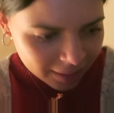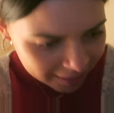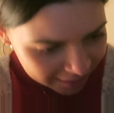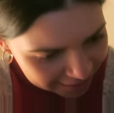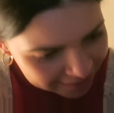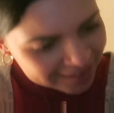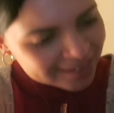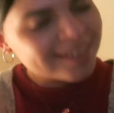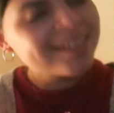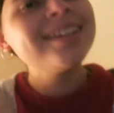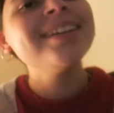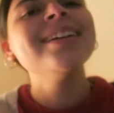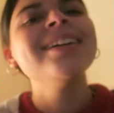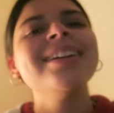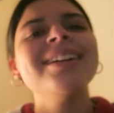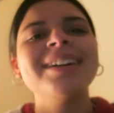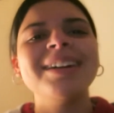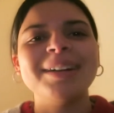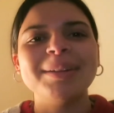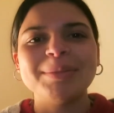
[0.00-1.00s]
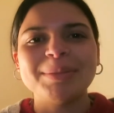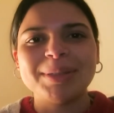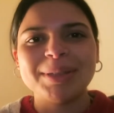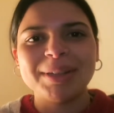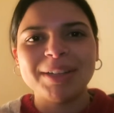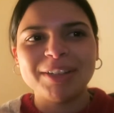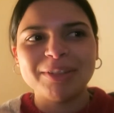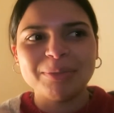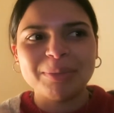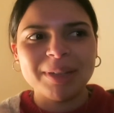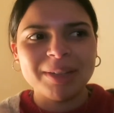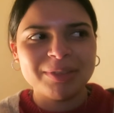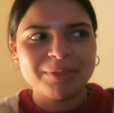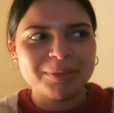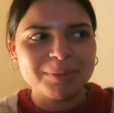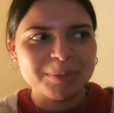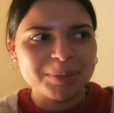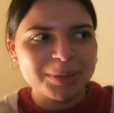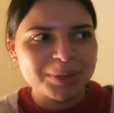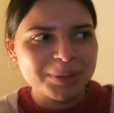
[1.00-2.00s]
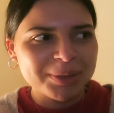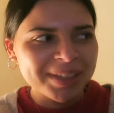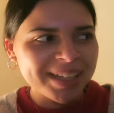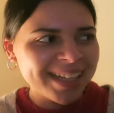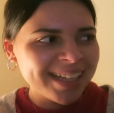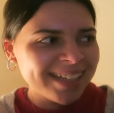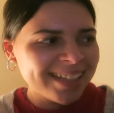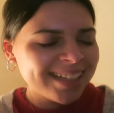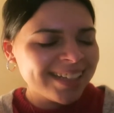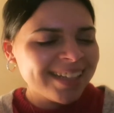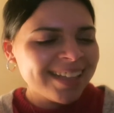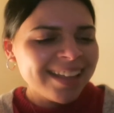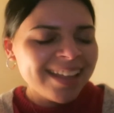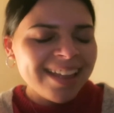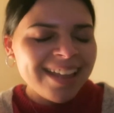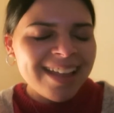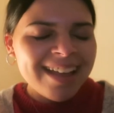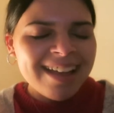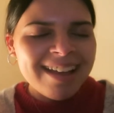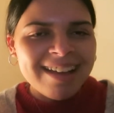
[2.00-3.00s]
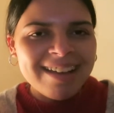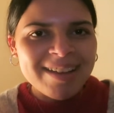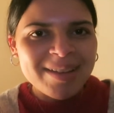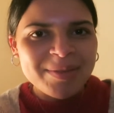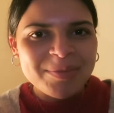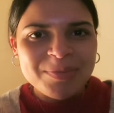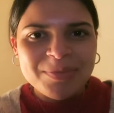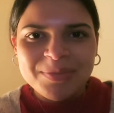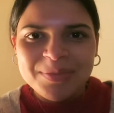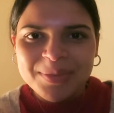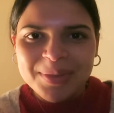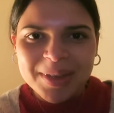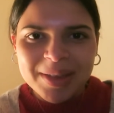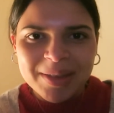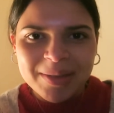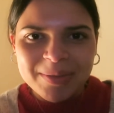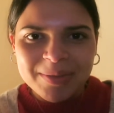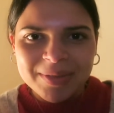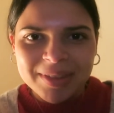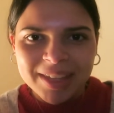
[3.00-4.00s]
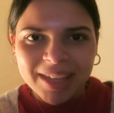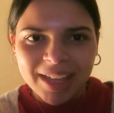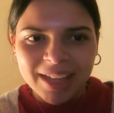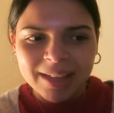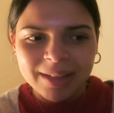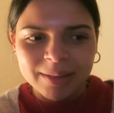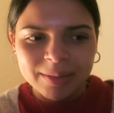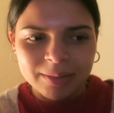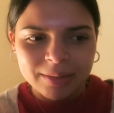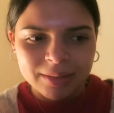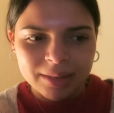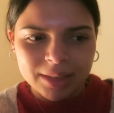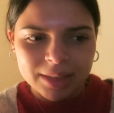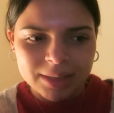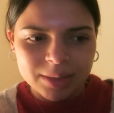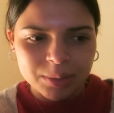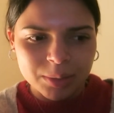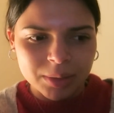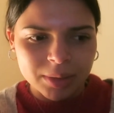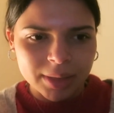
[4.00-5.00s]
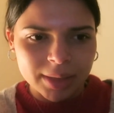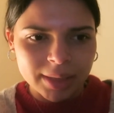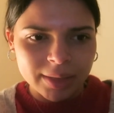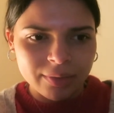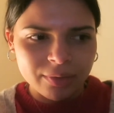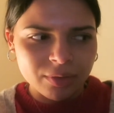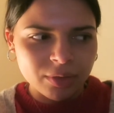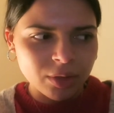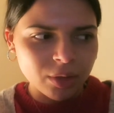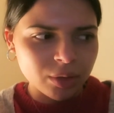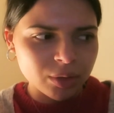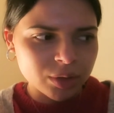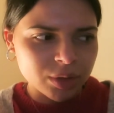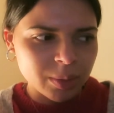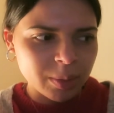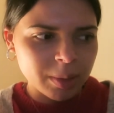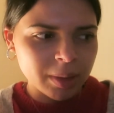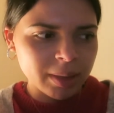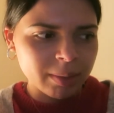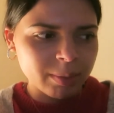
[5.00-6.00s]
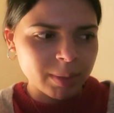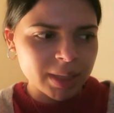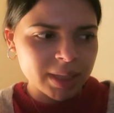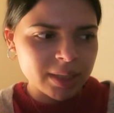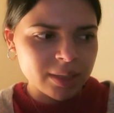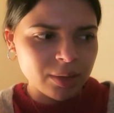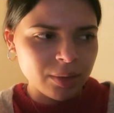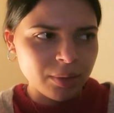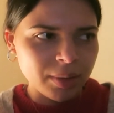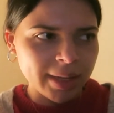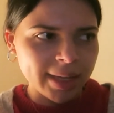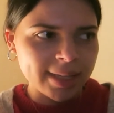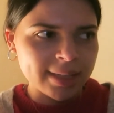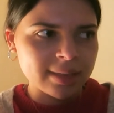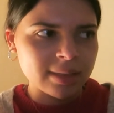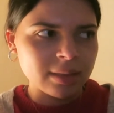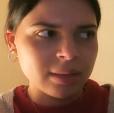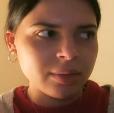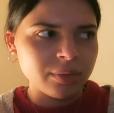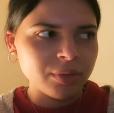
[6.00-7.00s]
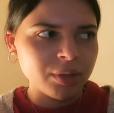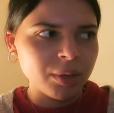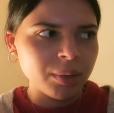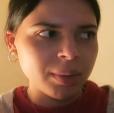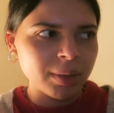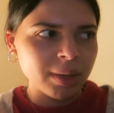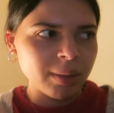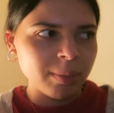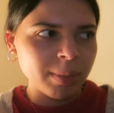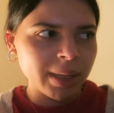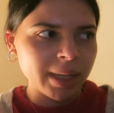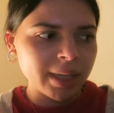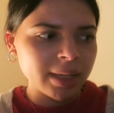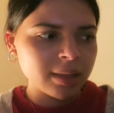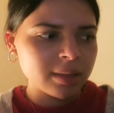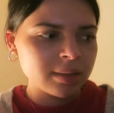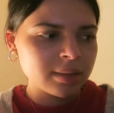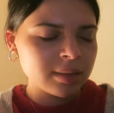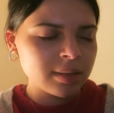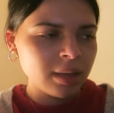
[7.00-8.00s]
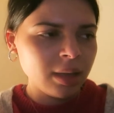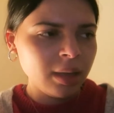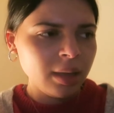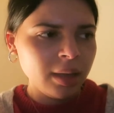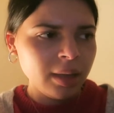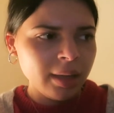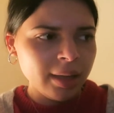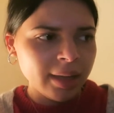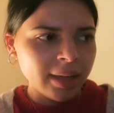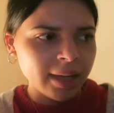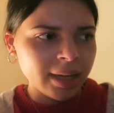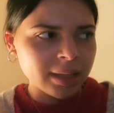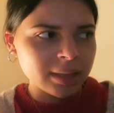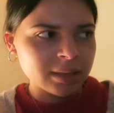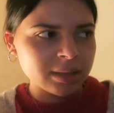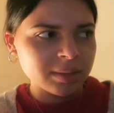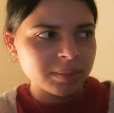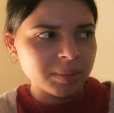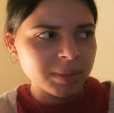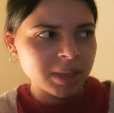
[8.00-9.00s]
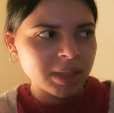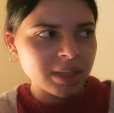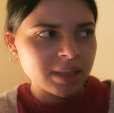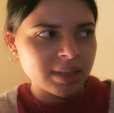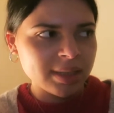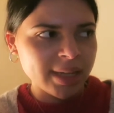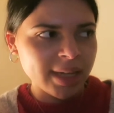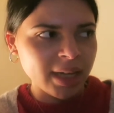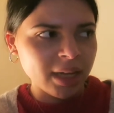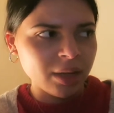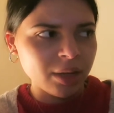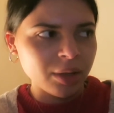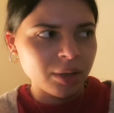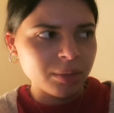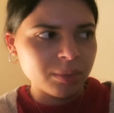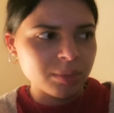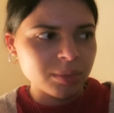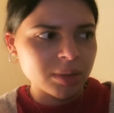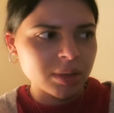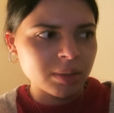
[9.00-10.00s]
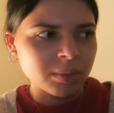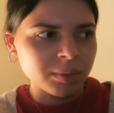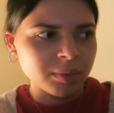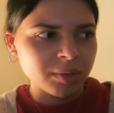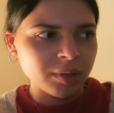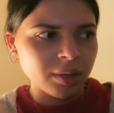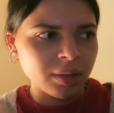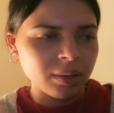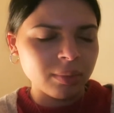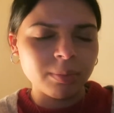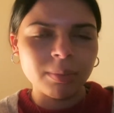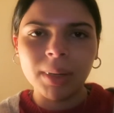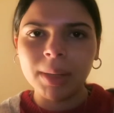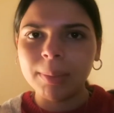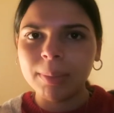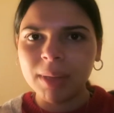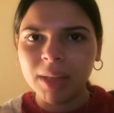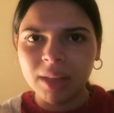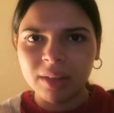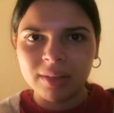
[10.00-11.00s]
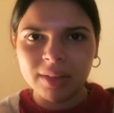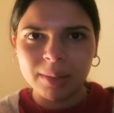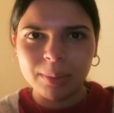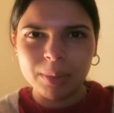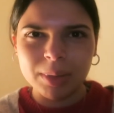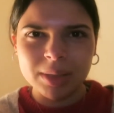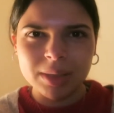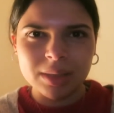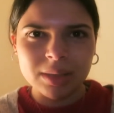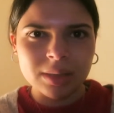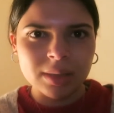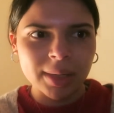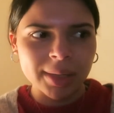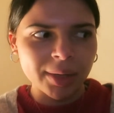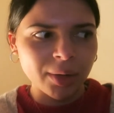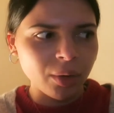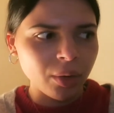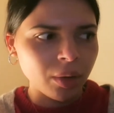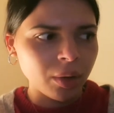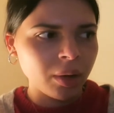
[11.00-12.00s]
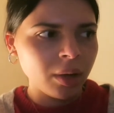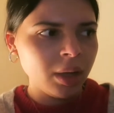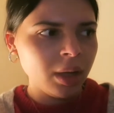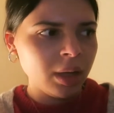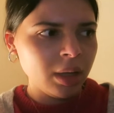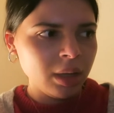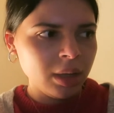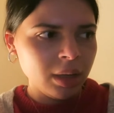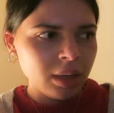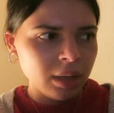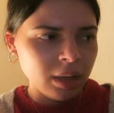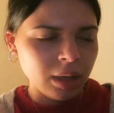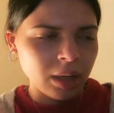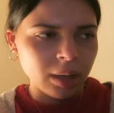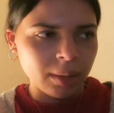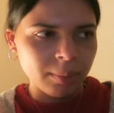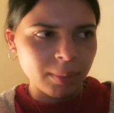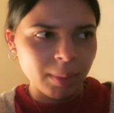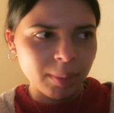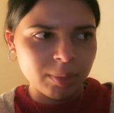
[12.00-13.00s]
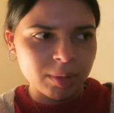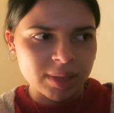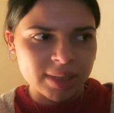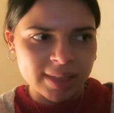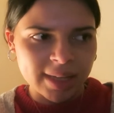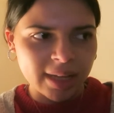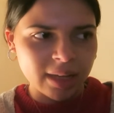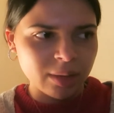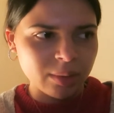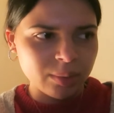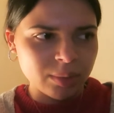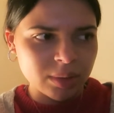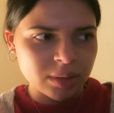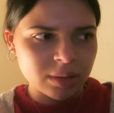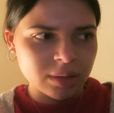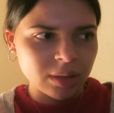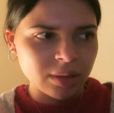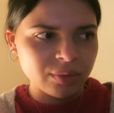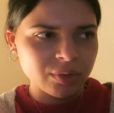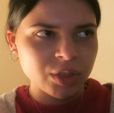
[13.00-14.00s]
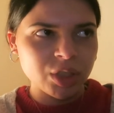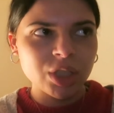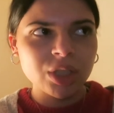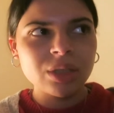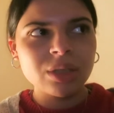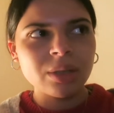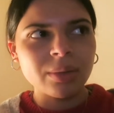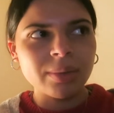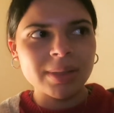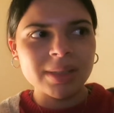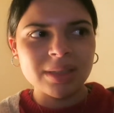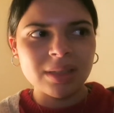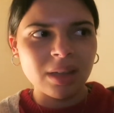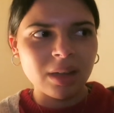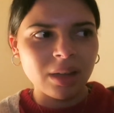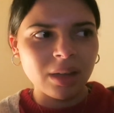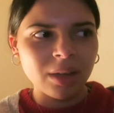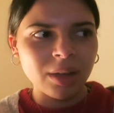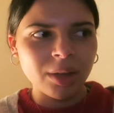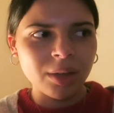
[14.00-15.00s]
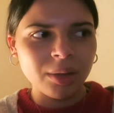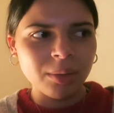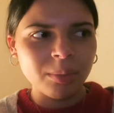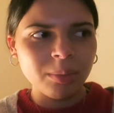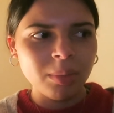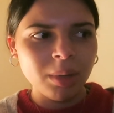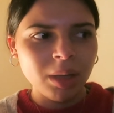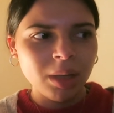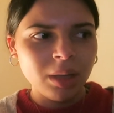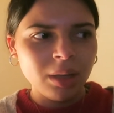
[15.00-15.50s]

Oh, I'm so out of breath from talking. But yeah, that's what I've got to put in my suitcase and a few other bits. And I'm going to take home some of my birthday presents I got, like my Prosecco and stuff, just so it's at home.